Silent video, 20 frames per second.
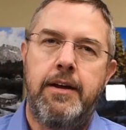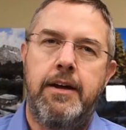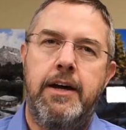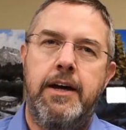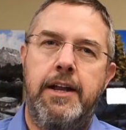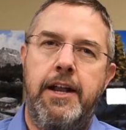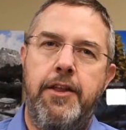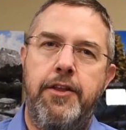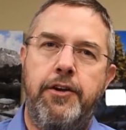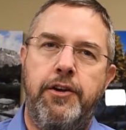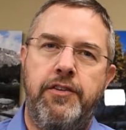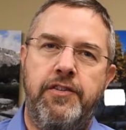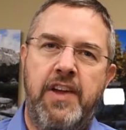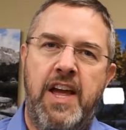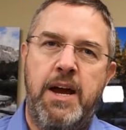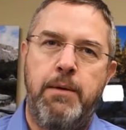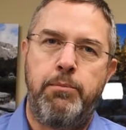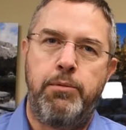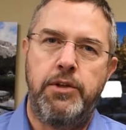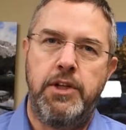Another
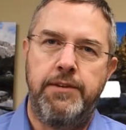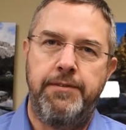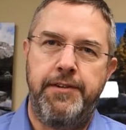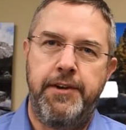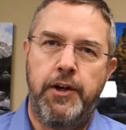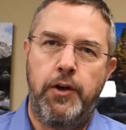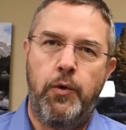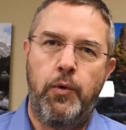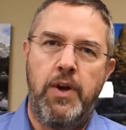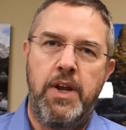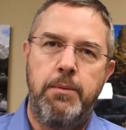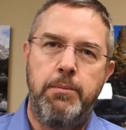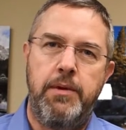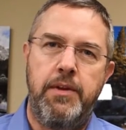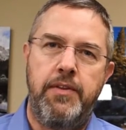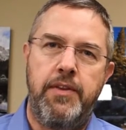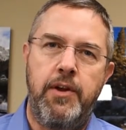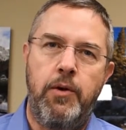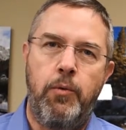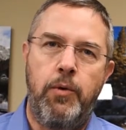example of an
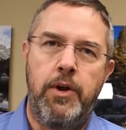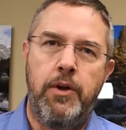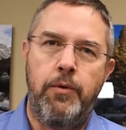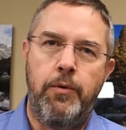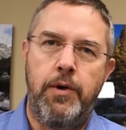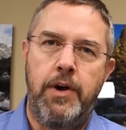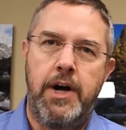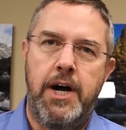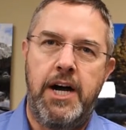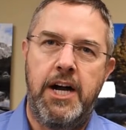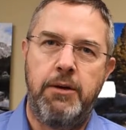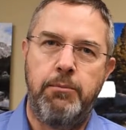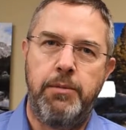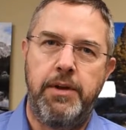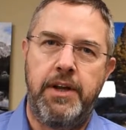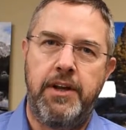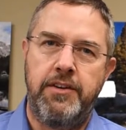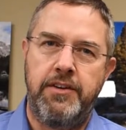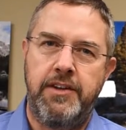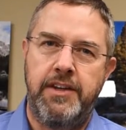agreement that went wrong
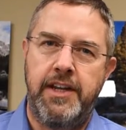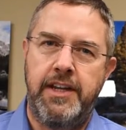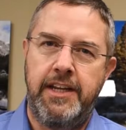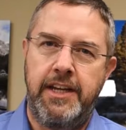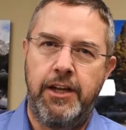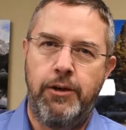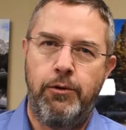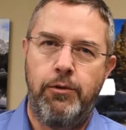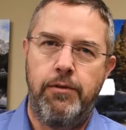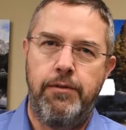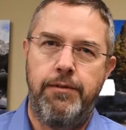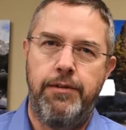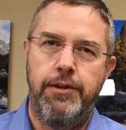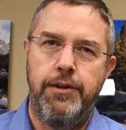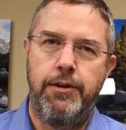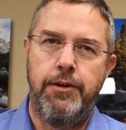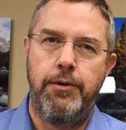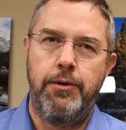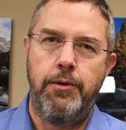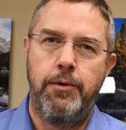because it didn't get
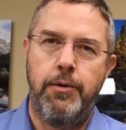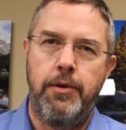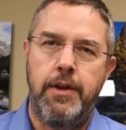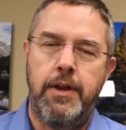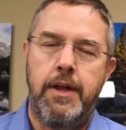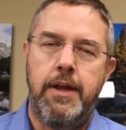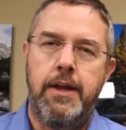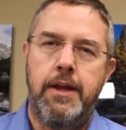reviewed